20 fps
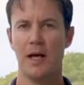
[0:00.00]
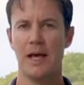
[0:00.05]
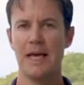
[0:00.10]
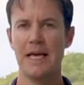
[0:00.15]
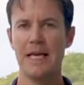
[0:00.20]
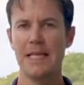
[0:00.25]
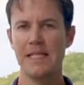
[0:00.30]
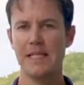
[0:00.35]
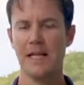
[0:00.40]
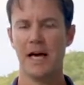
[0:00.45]

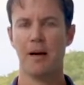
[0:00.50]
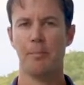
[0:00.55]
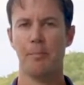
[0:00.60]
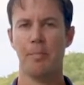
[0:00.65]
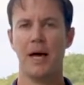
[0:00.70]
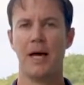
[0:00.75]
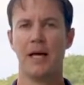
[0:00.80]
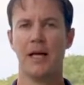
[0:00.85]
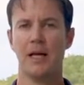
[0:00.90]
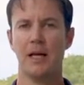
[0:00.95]
Is that
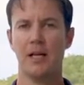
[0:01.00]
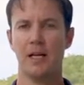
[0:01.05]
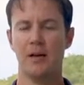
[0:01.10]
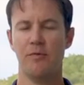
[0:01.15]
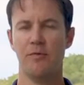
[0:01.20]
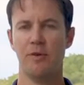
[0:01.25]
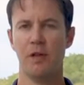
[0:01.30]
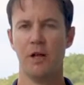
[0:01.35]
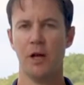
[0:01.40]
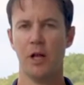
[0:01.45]
bank going to
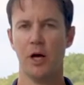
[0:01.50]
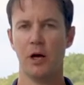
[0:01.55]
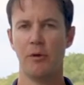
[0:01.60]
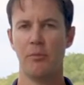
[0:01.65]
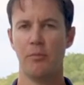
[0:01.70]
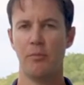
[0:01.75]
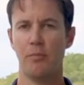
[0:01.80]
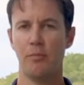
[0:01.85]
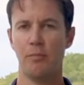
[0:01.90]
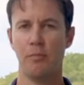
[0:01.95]
give you the
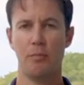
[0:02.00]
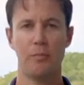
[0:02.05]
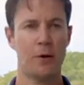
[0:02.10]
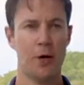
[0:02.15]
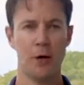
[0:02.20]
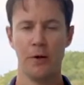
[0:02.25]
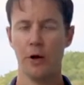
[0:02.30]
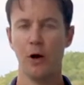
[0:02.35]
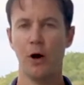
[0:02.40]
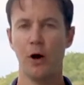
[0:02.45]
loan?
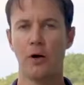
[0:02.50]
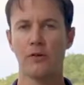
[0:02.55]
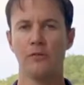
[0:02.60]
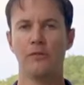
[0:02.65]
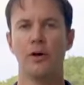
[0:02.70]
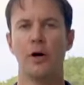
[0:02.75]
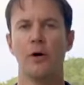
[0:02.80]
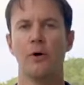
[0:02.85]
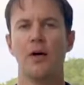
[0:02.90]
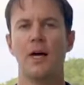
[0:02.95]
No, they're not.
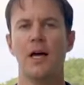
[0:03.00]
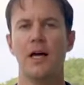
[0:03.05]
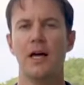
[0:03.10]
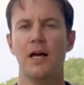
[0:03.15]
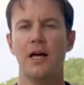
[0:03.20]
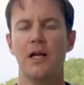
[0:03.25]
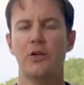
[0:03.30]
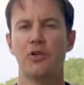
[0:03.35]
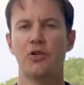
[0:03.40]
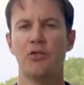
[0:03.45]
So
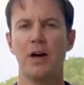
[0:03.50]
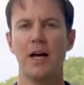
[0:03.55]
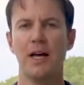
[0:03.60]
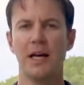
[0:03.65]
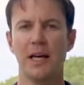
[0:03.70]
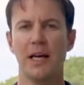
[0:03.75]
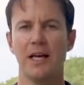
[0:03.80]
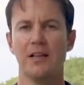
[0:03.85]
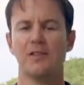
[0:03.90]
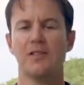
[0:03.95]
in
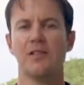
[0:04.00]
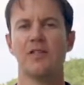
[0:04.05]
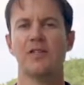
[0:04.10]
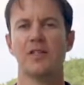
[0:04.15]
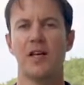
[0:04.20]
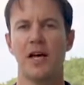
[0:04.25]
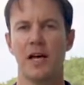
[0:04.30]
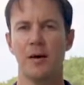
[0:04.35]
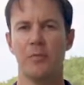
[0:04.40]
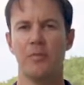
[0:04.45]
trading, it's the
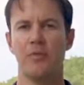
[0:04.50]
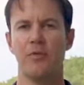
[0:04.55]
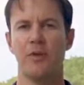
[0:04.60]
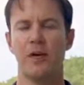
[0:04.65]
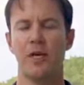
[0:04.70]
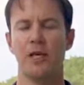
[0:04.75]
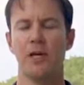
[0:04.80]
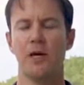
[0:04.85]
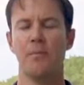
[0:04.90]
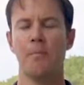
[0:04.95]
same
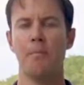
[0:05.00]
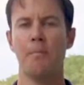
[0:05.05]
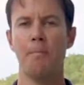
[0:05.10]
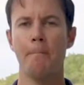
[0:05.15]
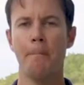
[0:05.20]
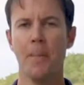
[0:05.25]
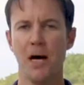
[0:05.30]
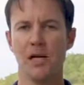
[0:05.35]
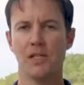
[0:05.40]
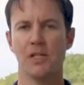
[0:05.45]
thing. You
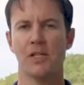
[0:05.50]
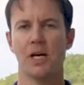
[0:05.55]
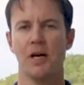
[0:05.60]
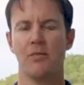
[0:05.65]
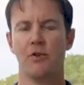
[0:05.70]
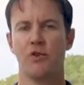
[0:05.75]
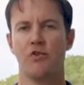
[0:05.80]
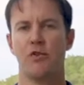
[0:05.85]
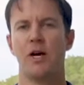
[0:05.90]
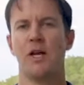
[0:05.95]
must
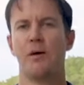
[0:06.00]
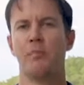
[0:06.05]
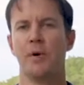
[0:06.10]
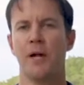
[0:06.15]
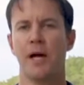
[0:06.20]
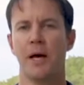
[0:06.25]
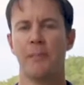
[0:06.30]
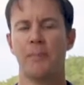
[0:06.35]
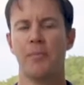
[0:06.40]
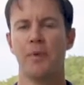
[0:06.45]
have a trading
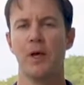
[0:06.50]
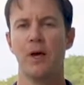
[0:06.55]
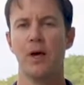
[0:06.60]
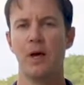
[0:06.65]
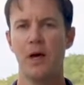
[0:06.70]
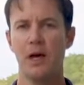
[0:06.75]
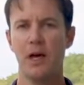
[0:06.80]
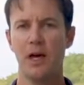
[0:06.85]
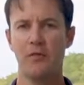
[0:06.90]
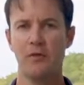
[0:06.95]
plan.
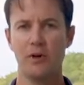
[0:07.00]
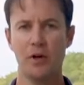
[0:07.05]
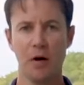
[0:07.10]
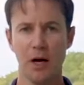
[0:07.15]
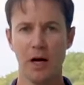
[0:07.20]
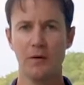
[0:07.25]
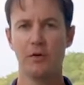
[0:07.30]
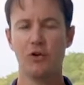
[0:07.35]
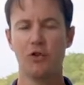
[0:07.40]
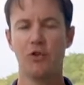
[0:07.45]
If you
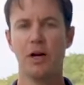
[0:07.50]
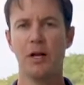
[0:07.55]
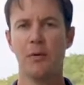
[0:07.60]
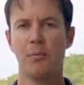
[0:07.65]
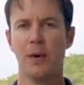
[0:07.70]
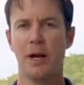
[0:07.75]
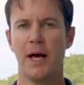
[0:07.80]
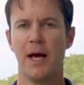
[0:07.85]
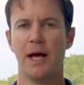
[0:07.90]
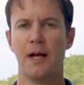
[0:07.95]
don't have a
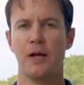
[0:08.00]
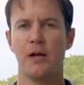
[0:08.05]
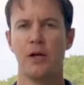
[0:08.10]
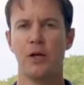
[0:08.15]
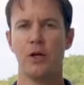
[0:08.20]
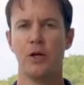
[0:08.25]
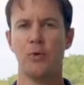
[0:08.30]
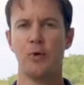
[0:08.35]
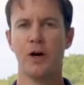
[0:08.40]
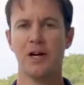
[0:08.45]
trading plan,
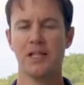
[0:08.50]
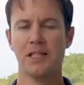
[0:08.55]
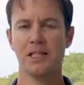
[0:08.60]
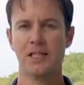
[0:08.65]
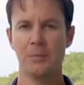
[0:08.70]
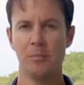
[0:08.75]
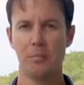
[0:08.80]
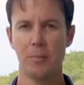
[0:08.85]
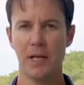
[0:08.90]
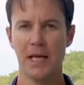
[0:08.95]
you are
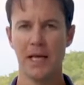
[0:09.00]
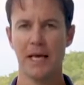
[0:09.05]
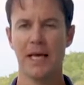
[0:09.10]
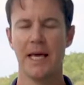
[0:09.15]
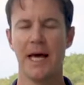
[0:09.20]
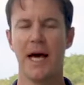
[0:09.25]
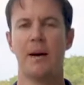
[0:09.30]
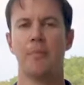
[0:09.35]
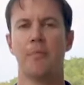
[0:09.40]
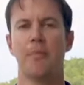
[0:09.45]
simply
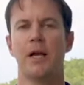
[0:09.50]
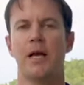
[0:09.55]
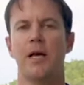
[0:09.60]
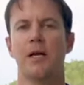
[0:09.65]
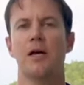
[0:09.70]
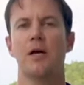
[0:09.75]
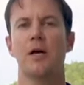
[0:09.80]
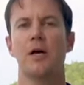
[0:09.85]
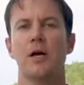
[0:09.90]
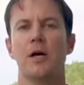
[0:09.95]

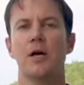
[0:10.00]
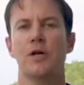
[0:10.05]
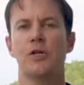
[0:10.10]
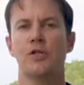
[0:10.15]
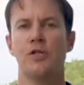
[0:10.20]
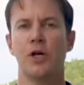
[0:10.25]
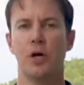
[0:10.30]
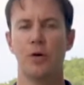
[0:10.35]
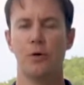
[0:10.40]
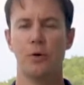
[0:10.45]
gambling.
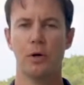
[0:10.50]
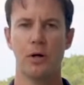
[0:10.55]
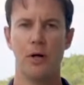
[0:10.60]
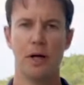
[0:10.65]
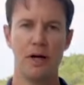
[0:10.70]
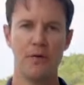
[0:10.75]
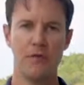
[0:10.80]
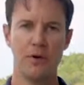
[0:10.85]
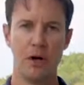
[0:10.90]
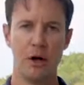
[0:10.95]
So
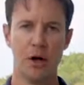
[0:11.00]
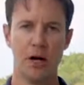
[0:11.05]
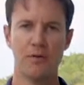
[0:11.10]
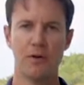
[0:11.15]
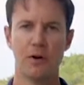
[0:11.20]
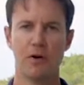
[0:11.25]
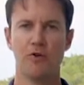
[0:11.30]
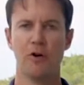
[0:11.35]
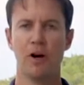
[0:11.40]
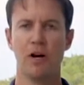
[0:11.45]
if you don't
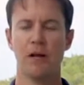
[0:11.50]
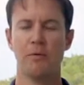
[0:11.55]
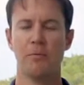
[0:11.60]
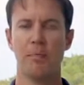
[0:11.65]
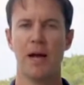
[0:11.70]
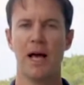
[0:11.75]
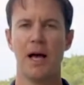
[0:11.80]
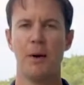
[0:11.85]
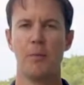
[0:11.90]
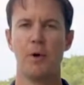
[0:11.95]
have a trading
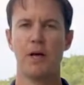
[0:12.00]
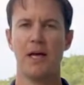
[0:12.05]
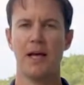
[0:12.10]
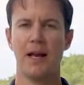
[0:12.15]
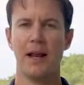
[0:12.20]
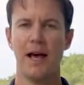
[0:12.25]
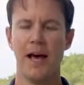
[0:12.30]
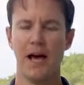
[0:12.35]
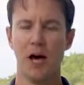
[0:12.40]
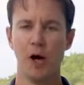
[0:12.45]
plan, we
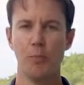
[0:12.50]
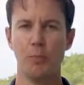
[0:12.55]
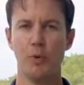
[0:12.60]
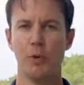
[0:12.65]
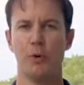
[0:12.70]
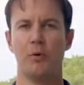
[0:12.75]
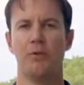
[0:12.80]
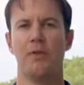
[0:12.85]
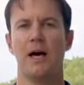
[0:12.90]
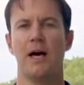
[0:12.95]
can help
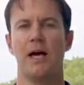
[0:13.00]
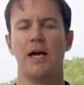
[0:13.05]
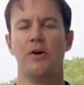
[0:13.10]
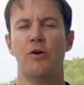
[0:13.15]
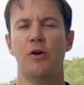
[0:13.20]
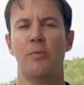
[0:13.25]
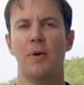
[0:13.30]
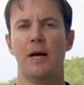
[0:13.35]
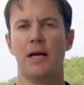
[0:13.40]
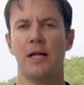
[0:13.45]
you with that
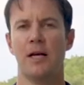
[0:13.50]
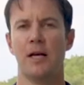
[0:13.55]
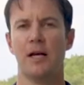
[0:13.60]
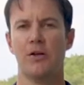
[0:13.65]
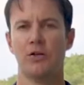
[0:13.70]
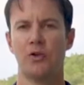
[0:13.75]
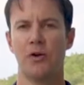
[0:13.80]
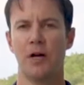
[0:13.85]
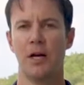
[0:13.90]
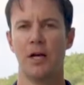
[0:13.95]
here at
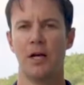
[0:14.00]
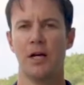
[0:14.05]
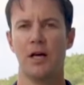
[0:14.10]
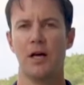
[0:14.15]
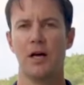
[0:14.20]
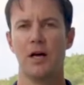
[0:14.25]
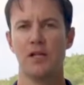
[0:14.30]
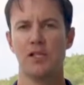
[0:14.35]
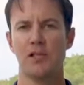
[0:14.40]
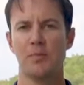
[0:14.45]
Magnetic Trading,
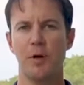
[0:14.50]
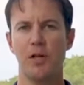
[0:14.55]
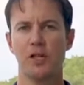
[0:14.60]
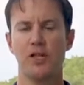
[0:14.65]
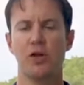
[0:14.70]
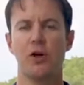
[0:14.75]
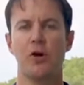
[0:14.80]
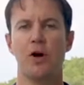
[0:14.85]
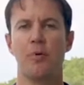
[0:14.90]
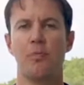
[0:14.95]

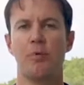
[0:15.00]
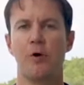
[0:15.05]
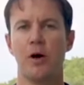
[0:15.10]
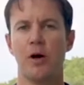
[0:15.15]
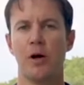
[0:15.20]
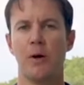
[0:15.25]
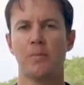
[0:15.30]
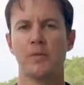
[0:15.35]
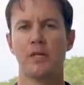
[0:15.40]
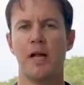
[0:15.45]
especially on our
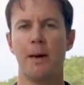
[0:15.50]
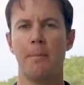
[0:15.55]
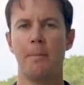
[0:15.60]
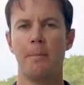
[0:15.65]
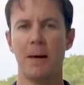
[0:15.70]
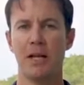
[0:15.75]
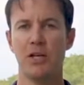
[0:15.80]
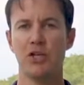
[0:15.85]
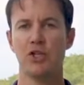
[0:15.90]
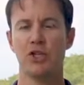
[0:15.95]
programs like
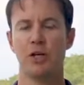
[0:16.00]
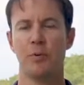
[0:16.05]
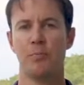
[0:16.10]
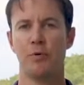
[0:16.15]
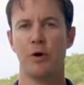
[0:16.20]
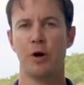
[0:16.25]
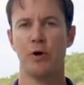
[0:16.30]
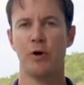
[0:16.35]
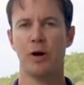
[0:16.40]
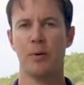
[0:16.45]
Mentorship
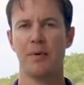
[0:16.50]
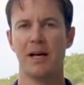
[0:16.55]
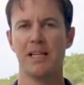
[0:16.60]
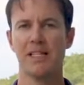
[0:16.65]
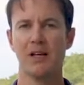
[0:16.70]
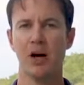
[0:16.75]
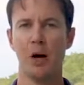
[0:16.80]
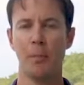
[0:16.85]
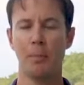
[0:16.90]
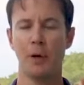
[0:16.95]
Program.
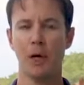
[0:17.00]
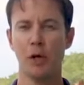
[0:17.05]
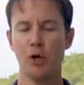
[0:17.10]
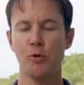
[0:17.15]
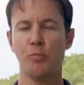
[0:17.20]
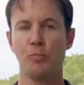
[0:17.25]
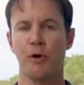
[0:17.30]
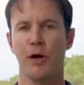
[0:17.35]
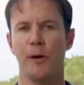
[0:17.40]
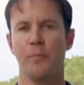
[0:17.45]
That's our
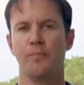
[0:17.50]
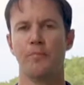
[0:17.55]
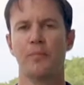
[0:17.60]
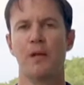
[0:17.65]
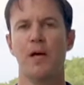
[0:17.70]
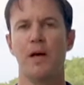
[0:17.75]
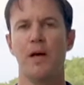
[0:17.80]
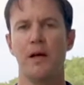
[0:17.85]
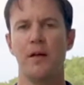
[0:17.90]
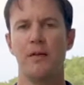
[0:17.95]
blueprint
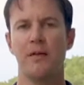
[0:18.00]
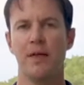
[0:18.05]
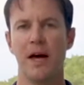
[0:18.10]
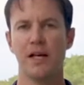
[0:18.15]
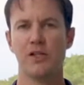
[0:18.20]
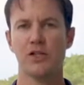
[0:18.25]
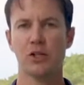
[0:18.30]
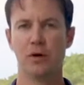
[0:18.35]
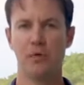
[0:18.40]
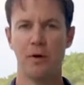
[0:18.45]

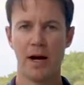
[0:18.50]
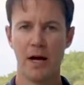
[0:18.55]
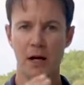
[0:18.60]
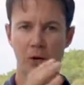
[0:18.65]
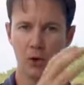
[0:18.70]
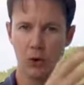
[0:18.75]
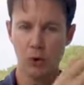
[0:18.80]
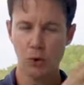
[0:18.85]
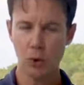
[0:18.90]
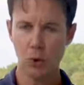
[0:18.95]
that
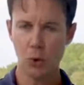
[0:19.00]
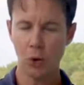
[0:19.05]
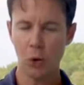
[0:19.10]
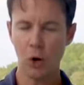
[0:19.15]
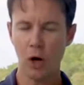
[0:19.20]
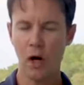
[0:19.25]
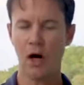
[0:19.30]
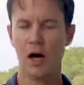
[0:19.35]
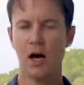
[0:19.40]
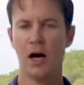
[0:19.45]
surrounds
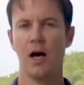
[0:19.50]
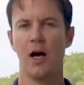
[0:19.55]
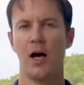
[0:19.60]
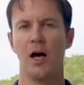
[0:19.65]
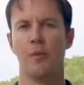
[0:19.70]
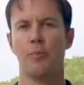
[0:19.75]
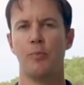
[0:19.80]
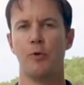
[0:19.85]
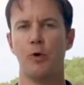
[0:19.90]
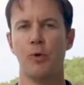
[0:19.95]
all our
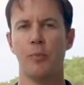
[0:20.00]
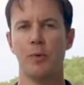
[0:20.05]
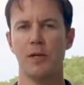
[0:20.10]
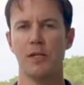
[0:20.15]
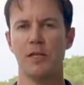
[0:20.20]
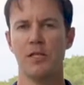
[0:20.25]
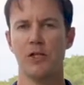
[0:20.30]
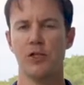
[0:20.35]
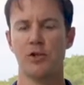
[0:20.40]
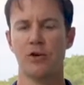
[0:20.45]
high
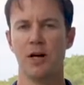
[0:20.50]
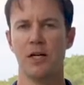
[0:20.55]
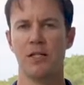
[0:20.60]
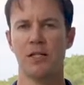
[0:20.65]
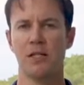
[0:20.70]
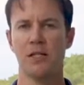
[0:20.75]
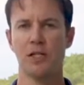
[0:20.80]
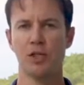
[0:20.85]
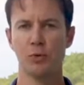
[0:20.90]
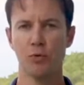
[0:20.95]
probability
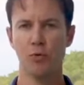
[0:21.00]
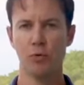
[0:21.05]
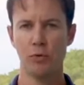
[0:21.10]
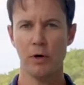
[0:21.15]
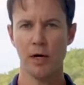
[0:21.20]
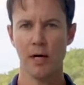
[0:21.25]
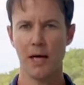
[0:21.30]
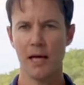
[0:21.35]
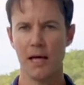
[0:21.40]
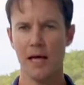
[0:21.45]
trades, and this will
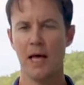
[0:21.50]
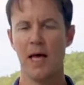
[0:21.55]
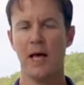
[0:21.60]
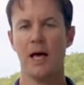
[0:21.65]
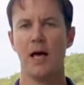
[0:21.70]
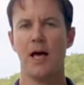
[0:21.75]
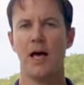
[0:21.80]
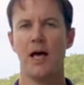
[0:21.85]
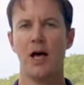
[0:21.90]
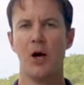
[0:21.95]
really
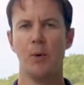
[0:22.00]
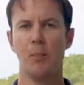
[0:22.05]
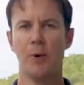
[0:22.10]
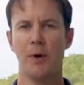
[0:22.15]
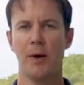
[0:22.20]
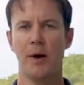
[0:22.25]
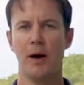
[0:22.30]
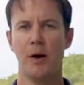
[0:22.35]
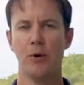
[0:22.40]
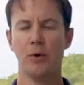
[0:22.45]
help
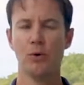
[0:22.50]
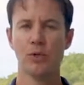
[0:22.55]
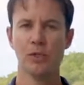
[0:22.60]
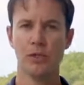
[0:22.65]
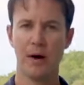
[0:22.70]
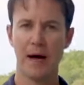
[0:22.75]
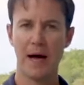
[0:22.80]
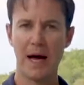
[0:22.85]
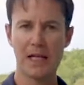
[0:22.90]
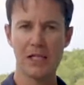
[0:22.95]
you out. It
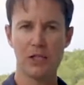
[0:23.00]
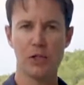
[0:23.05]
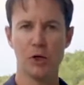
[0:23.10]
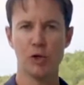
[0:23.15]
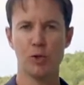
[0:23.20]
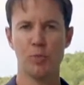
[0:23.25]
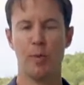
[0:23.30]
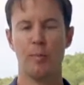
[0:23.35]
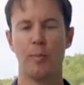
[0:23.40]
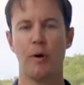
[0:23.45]
also has
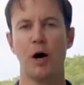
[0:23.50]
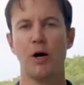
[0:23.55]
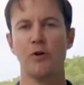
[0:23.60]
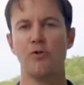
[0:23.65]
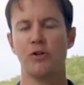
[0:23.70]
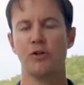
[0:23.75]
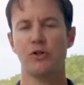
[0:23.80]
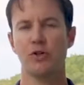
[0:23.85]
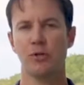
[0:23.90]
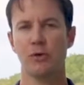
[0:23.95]
those
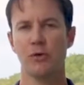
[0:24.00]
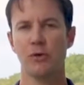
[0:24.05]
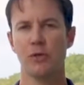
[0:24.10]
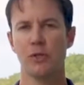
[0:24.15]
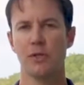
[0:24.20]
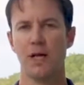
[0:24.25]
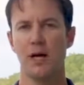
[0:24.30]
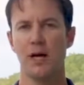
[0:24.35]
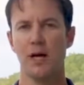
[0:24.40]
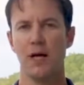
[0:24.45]
proprietary
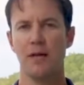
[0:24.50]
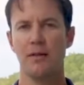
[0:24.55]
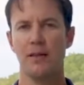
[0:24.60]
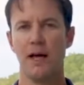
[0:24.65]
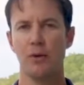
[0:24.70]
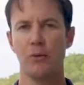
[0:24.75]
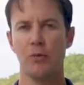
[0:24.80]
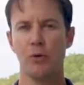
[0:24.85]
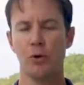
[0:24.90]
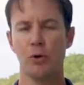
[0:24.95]
tools
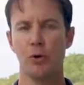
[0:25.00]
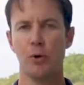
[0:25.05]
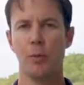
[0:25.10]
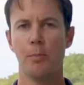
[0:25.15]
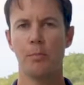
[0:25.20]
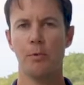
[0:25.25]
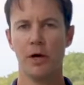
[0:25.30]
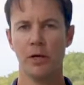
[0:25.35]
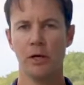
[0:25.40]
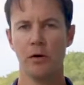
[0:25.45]
that
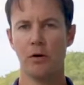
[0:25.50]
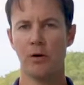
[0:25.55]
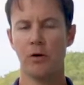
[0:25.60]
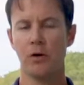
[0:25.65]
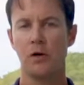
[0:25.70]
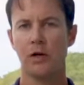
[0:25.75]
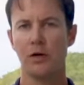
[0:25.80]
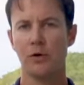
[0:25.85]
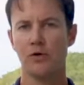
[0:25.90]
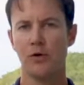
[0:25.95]
will bring
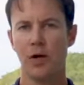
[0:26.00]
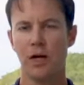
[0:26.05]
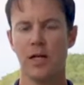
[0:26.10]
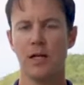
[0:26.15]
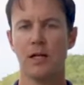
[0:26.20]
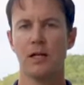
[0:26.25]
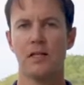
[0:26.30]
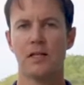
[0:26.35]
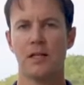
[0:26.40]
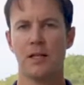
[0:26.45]
your
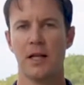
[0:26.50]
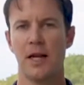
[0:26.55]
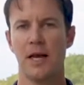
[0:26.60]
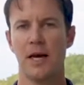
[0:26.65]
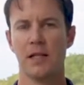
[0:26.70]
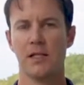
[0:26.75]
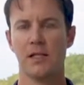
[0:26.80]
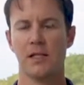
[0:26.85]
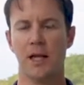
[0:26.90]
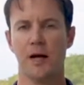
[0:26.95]
trading to the
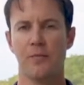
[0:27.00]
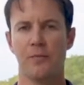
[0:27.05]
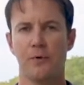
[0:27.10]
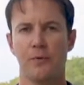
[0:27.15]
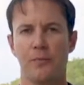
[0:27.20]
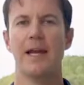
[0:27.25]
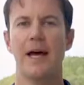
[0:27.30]
next level.